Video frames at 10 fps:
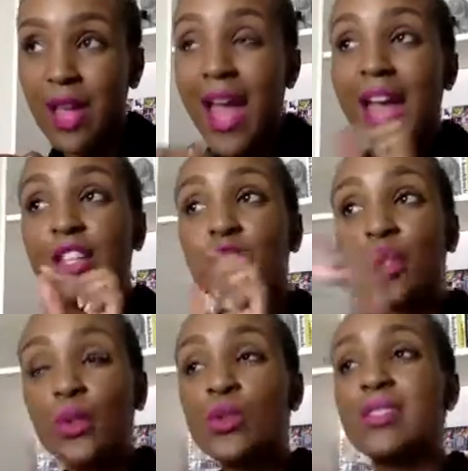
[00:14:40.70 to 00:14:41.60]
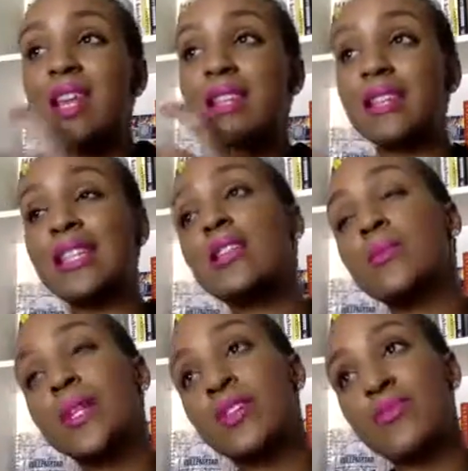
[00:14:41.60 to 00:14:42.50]
and use that little
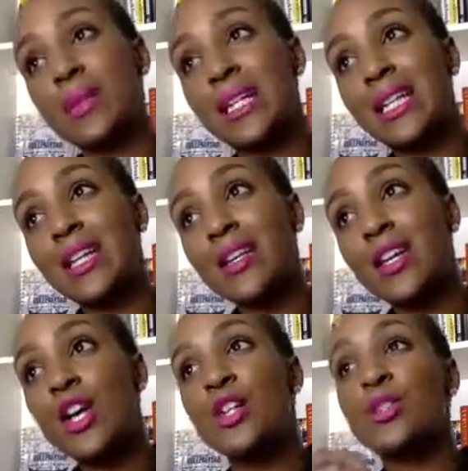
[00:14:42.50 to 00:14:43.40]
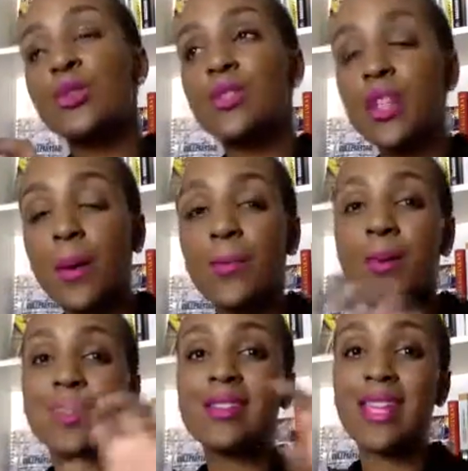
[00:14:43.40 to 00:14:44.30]
bit of money to dump
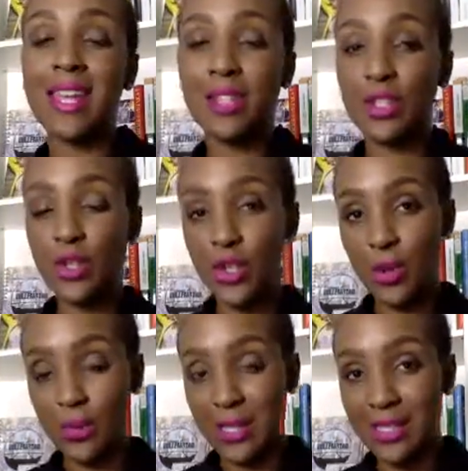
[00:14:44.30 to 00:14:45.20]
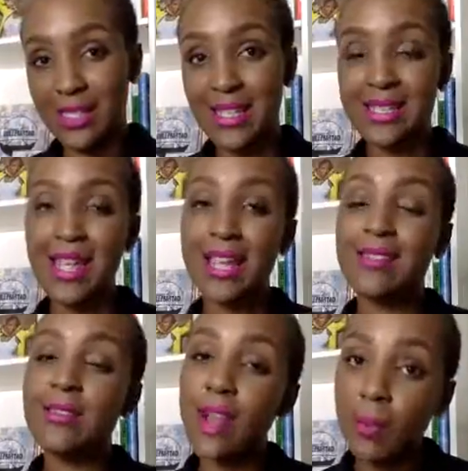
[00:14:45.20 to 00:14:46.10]
it into your business
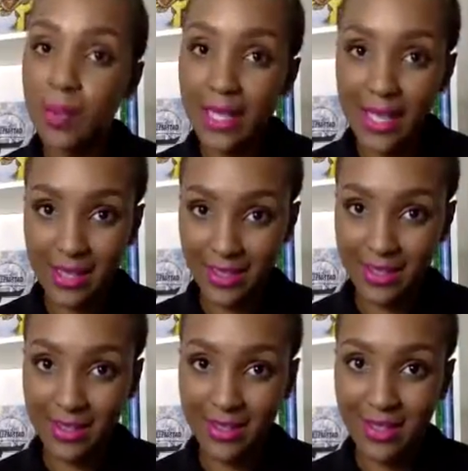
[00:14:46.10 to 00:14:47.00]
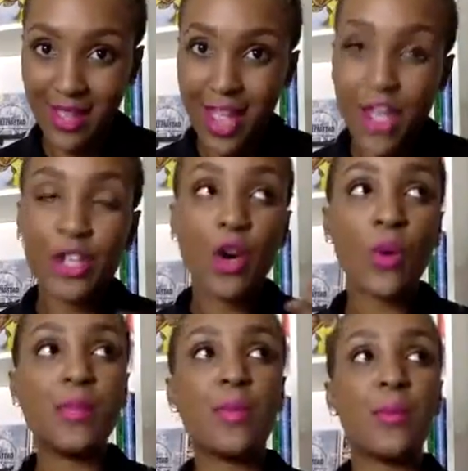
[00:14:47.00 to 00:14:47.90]
and double it. You know,
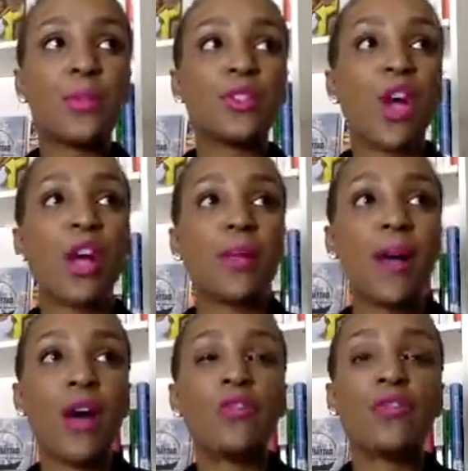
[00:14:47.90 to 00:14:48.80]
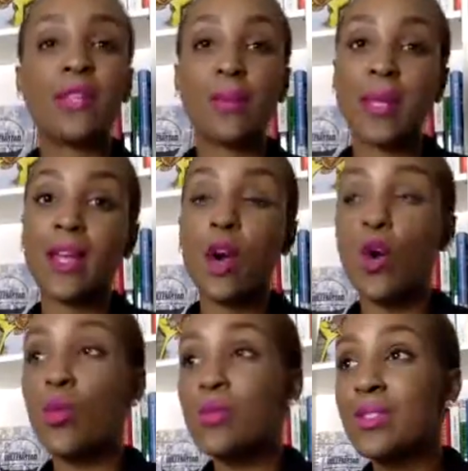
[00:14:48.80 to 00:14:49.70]
when people talk about flipping
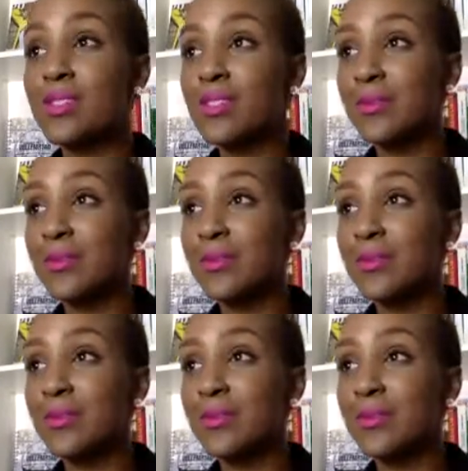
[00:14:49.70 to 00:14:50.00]
homes,